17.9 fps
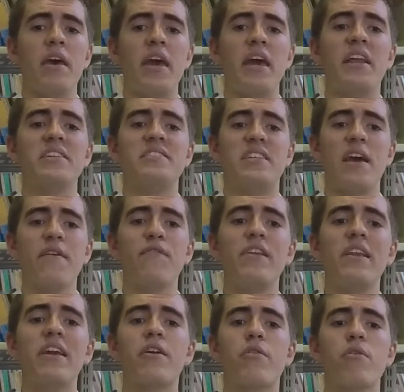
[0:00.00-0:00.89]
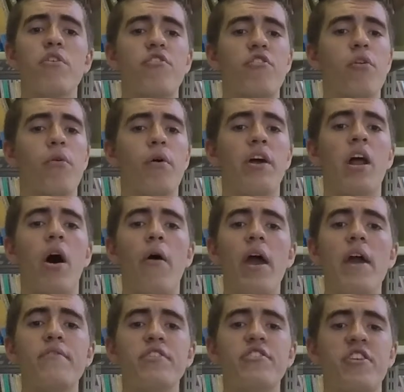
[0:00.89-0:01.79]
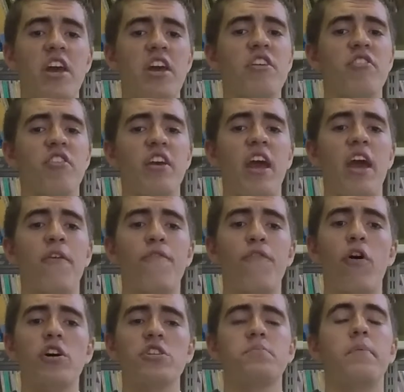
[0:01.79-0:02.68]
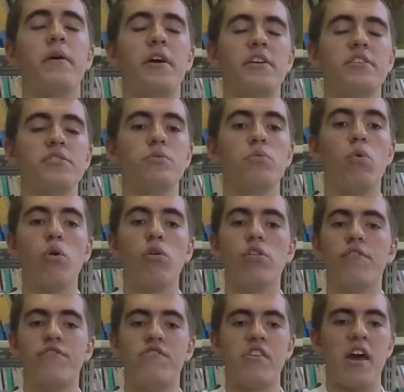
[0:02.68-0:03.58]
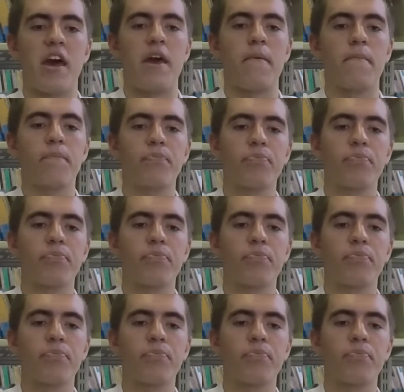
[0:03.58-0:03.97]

it is definitely crucial in our ever-changing and fast-paced world of today.